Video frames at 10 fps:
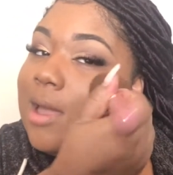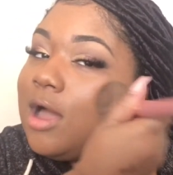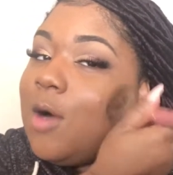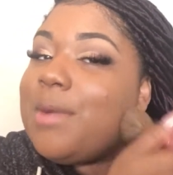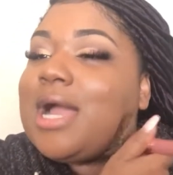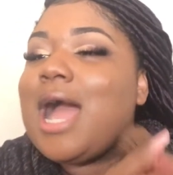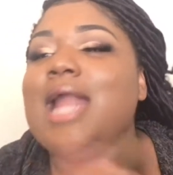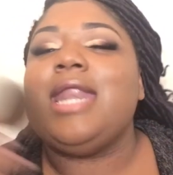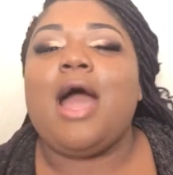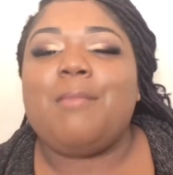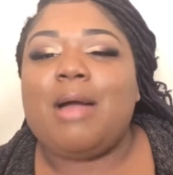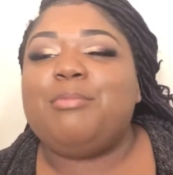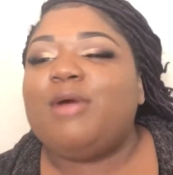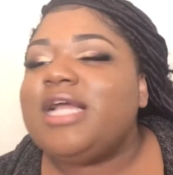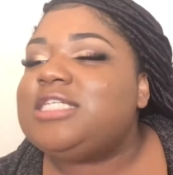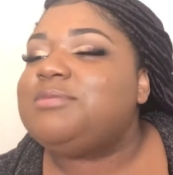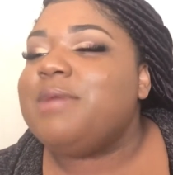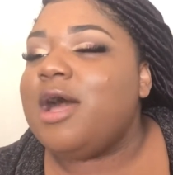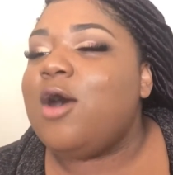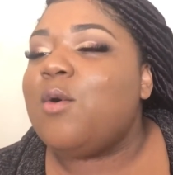Oh my God, now my brush
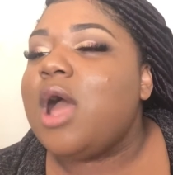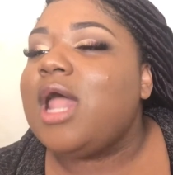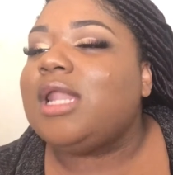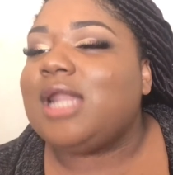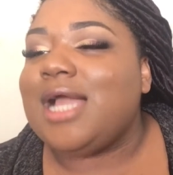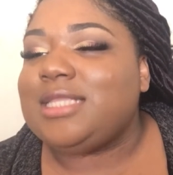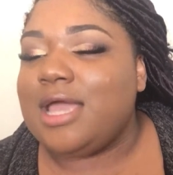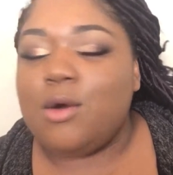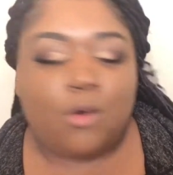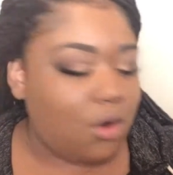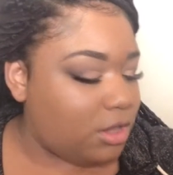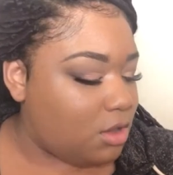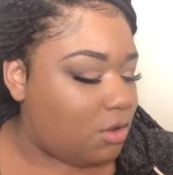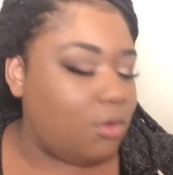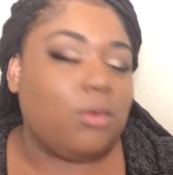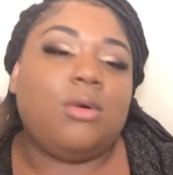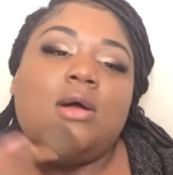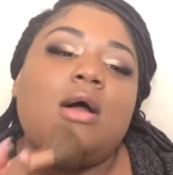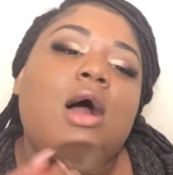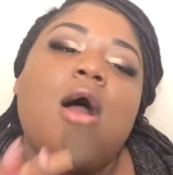smell like that oil.
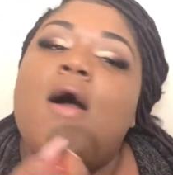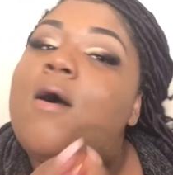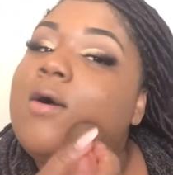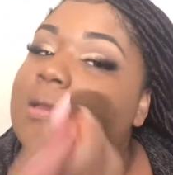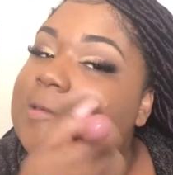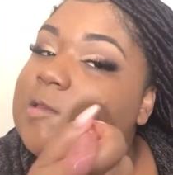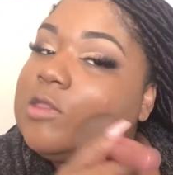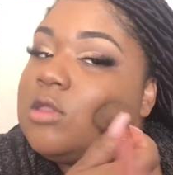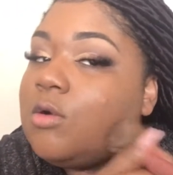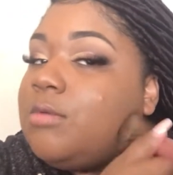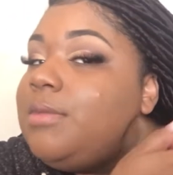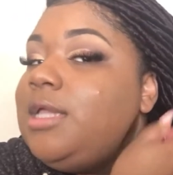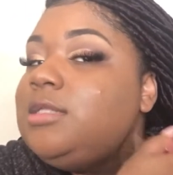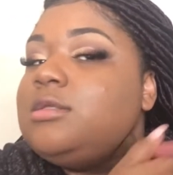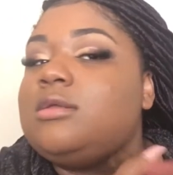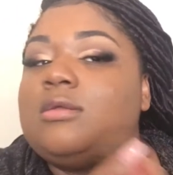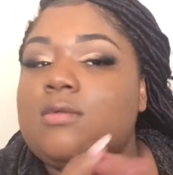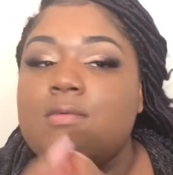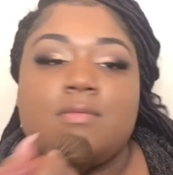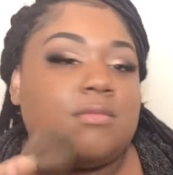Oh, it's so amazing.
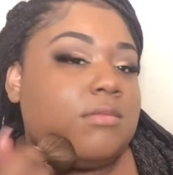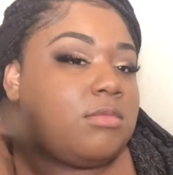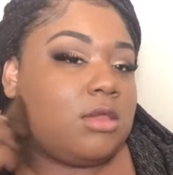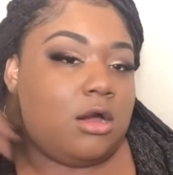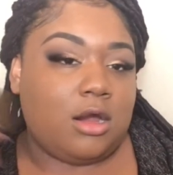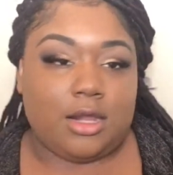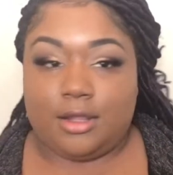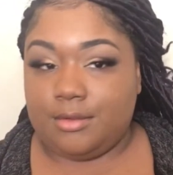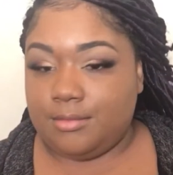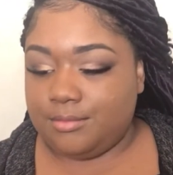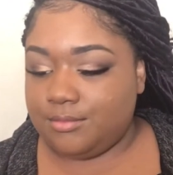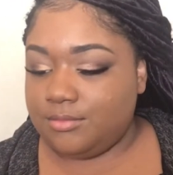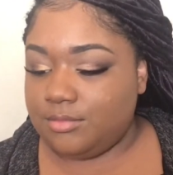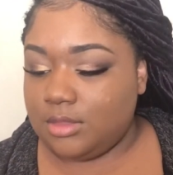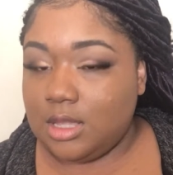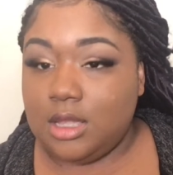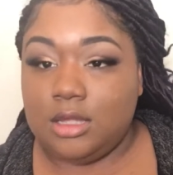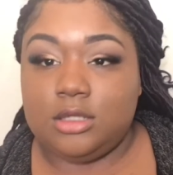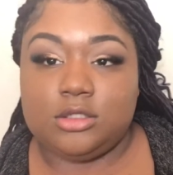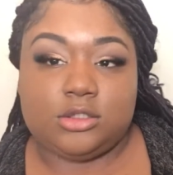All right.
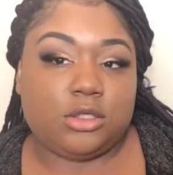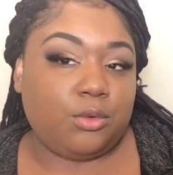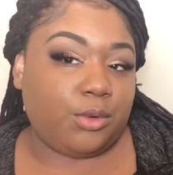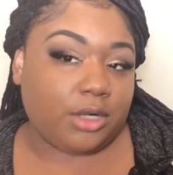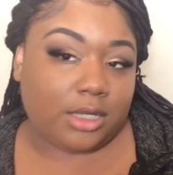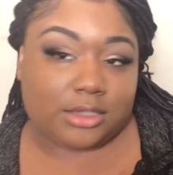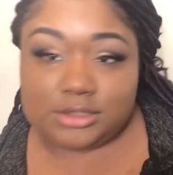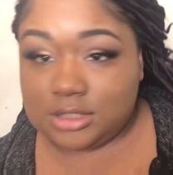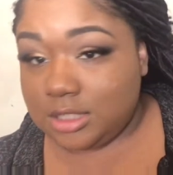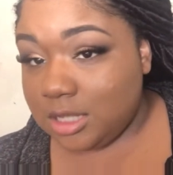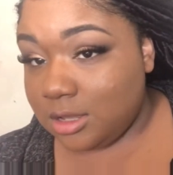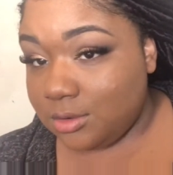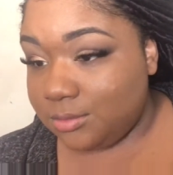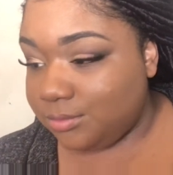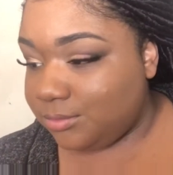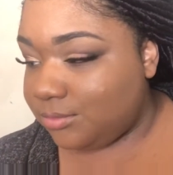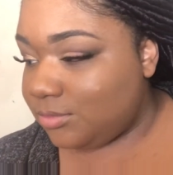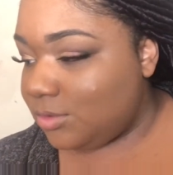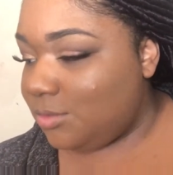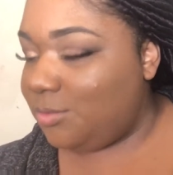So we're good to go.
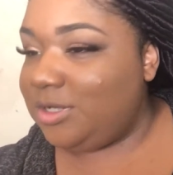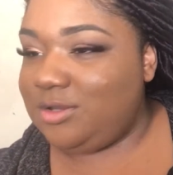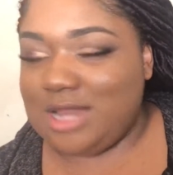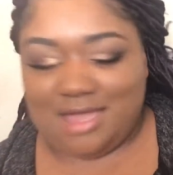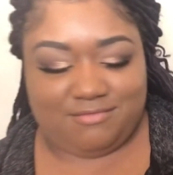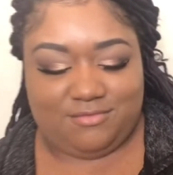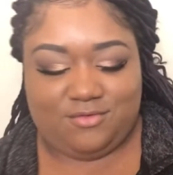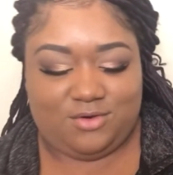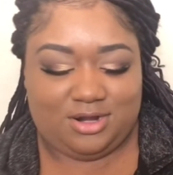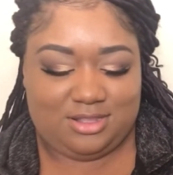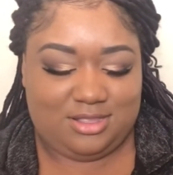What are you laughing for?